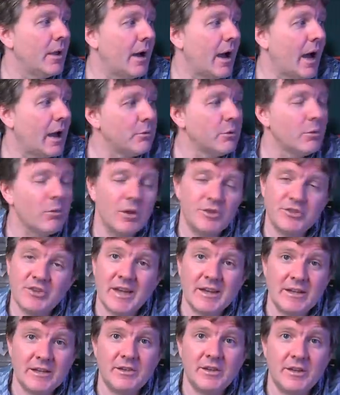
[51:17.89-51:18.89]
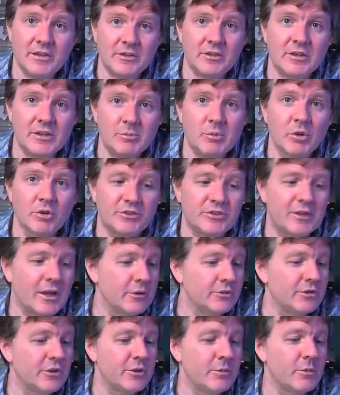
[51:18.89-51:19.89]
I will watch anything that he puts
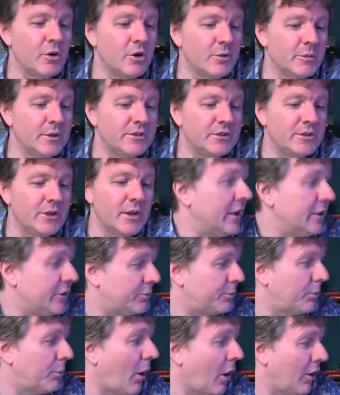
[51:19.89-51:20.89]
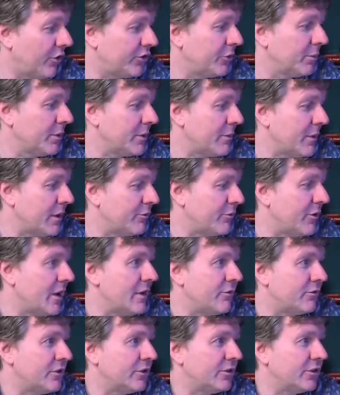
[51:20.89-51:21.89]
out at the moment. He's possibly my
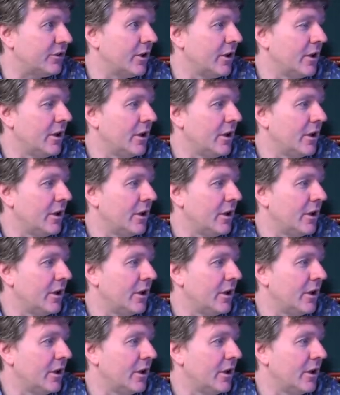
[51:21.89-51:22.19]
favourite